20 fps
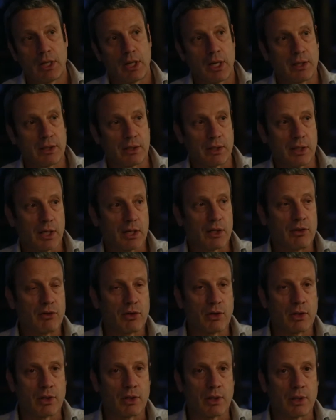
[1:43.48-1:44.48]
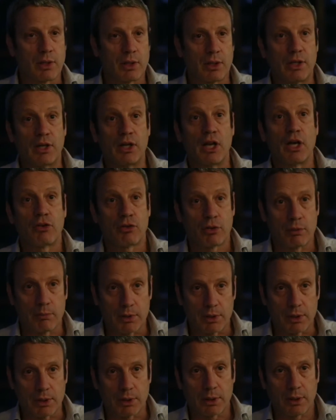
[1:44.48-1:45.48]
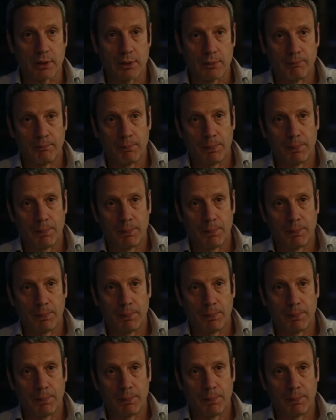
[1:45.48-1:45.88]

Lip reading: and engage in nation building.